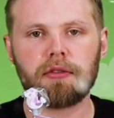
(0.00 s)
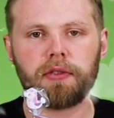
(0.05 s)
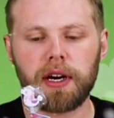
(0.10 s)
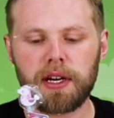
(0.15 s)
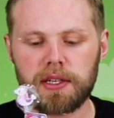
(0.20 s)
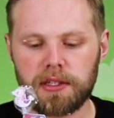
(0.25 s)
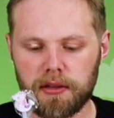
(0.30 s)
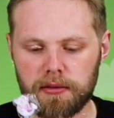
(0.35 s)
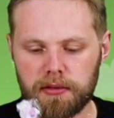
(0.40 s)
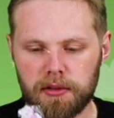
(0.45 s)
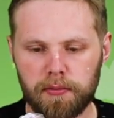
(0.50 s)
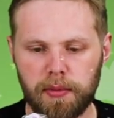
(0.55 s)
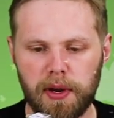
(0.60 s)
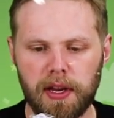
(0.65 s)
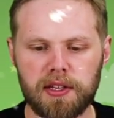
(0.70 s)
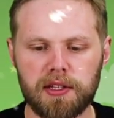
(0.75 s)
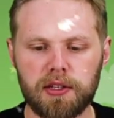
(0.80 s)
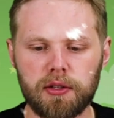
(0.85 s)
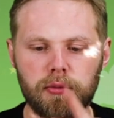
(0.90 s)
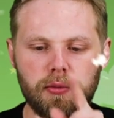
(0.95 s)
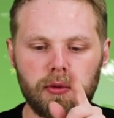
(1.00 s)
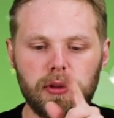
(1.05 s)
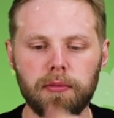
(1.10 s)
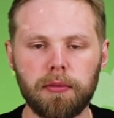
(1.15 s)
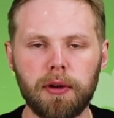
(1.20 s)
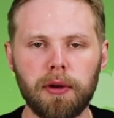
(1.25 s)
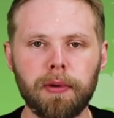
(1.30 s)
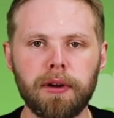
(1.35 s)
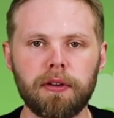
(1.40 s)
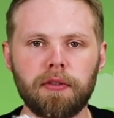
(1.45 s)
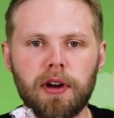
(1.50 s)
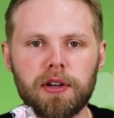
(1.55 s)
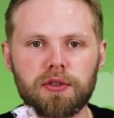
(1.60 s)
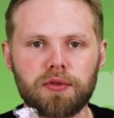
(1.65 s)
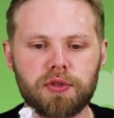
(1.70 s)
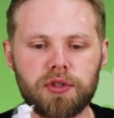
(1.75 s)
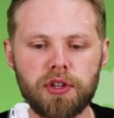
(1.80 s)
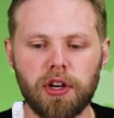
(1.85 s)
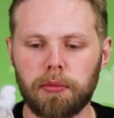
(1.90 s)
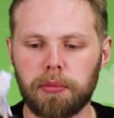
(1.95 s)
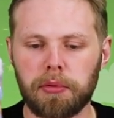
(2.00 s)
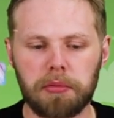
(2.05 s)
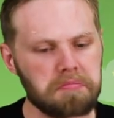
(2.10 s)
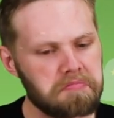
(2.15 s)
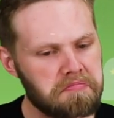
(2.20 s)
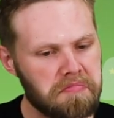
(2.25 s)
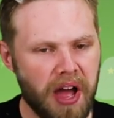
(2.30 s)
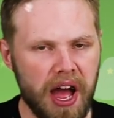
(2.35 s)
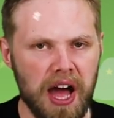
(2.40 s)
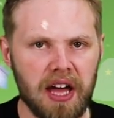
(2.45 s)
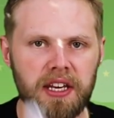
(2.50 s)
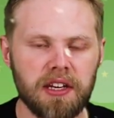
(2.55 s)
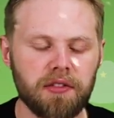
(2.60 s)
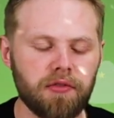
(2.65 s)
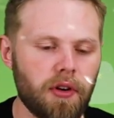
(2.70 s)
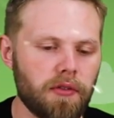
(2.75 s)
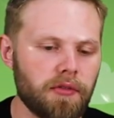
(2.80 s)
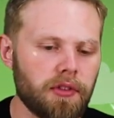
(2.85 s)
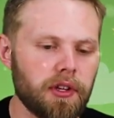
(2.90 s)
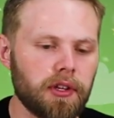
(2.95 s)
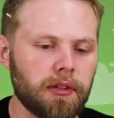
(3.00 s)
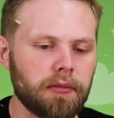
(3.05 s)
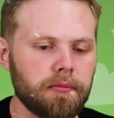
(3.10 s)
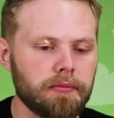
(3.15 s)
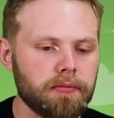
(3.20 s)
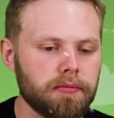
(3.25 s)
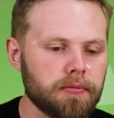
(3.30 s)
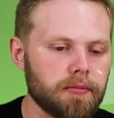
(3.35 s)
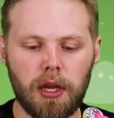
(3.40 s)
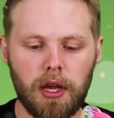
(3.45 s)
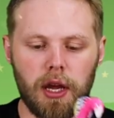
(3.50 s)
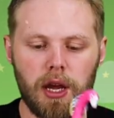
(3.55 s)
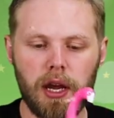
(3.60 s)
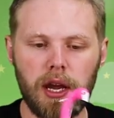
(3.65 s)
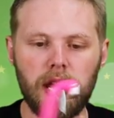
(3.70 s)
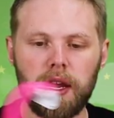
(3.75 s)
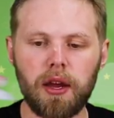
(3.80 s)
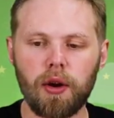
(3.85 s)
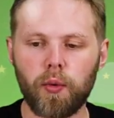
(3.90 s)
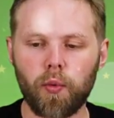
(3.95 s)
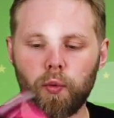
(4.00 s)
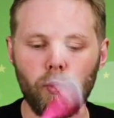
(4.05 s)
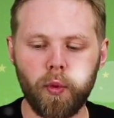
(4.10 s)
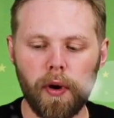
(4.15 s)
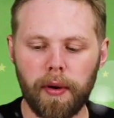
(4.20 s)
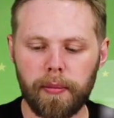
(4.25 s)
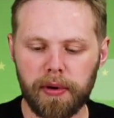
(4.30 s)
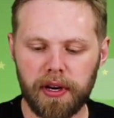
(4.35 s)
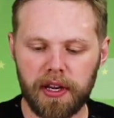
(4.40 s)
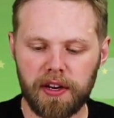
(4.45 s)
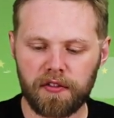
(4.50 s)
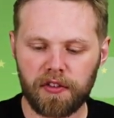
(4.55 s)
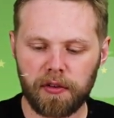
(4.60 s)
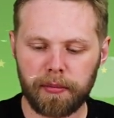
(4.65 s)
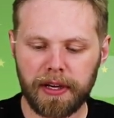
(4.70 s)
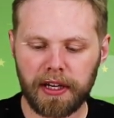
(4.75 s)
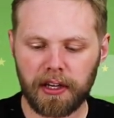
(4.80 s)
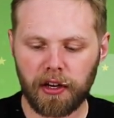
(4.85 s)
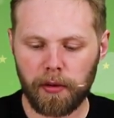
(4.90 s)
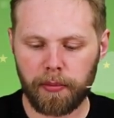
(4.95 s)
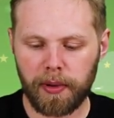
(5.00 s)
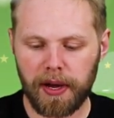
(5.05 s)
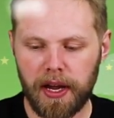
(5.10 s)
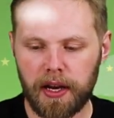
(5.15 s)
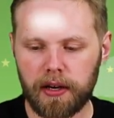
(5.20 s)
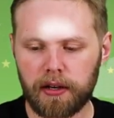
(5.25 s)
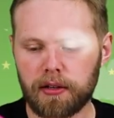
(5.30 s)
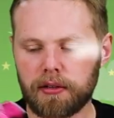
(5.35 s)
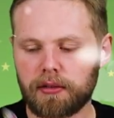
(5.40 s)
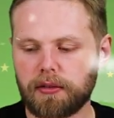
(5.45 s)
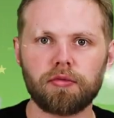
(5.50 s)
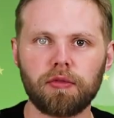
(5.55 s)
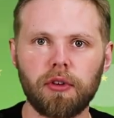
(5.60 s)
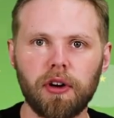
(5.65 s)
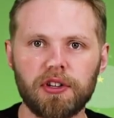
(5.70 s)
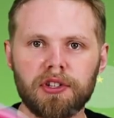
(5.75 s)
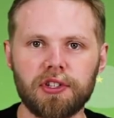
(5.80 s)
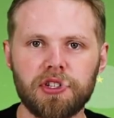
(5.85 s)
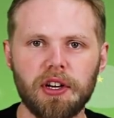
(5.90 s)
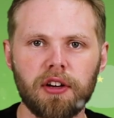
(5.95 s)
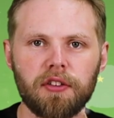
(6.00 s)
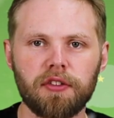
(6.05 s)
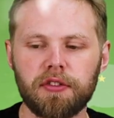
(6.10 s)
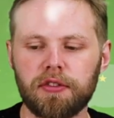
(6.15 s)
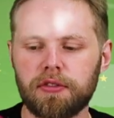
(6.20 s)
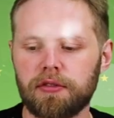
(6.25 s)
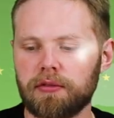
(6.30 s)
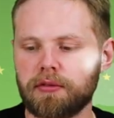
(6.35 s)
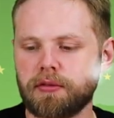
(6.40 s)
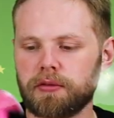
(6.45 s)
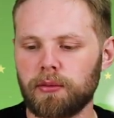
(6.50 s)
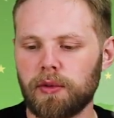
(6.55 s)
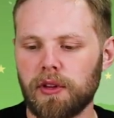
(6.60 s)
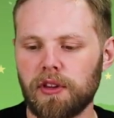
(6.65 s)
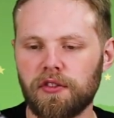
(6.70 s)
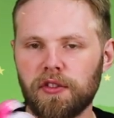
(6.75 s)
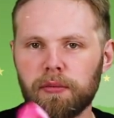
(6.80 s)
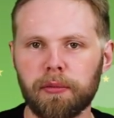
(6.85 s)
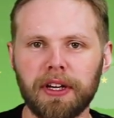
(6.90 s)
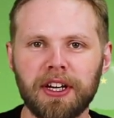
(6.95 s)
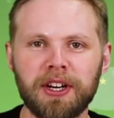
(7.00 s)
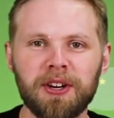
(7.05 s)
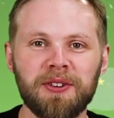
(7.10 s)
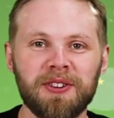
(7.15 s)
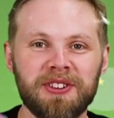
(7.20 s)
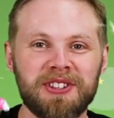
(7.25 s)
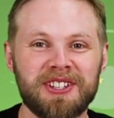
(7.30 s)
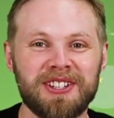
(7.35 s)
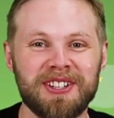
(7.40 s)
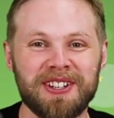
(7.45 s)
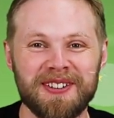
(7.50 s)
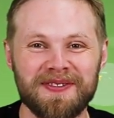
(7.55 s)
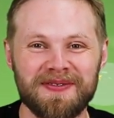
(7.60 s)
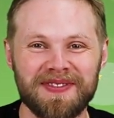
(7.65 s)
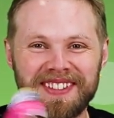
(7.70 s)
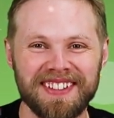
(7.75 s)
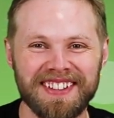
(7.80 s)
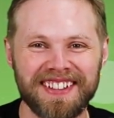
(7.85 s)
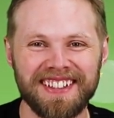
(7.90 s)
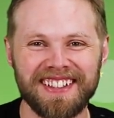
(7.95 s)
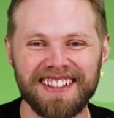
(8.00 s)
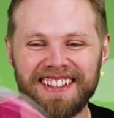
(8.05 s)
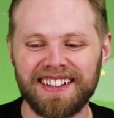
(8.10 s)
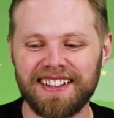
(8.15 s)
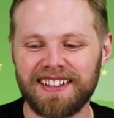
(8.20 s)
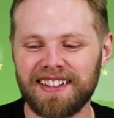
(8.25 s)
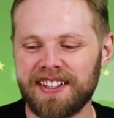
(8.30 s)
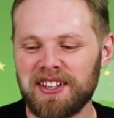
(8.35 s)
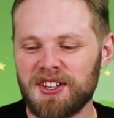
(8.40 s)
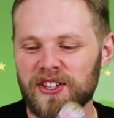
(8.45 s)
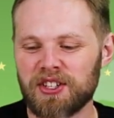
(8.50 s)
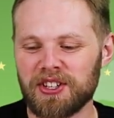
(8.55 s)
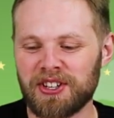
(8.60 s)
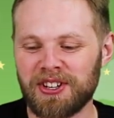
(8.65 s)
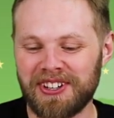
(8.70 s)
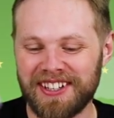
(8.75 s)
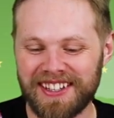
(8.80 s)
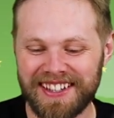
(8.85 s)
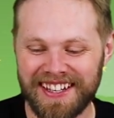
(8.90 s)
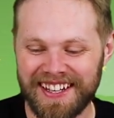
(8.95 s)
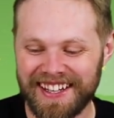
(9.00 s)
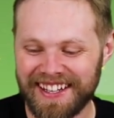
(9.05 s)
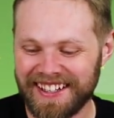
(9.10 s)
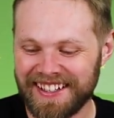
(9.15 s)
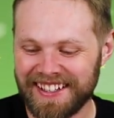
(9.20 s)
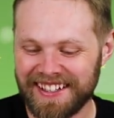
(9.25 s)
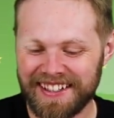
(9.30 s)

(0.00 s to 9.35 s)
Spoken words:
and eraser, so pencil with a mermaid eraser on top, handy for everything. A wibbly flamingo pen, right stuff with a flamingo on top. Doing that.